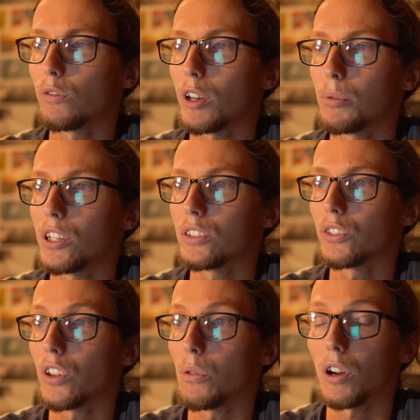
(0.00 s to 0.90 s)
vibrations
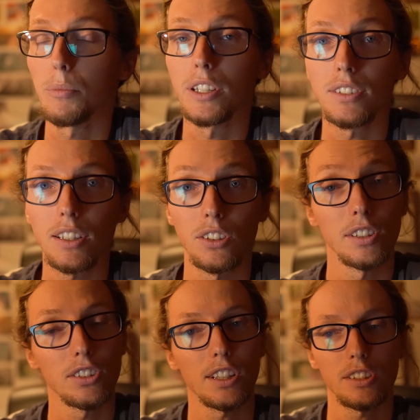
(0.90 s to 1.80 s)
the quad makes. Yes,
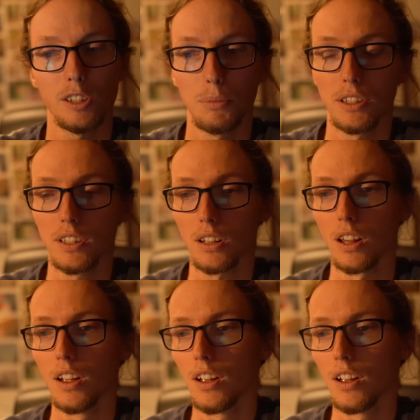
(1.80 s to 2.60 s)
this is actually a big deal.